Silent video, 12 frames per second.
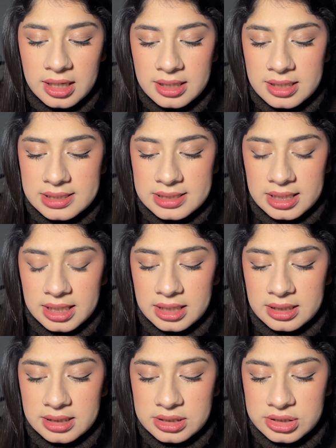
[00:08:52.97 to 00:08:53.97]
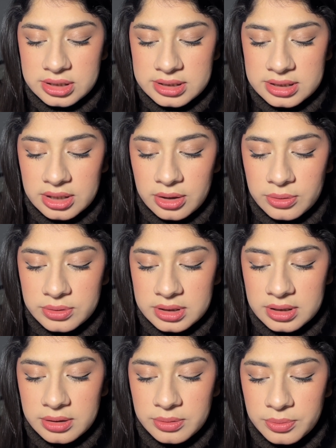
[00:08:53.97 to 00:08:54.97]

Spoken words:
This ain't the Chelsea Hotel,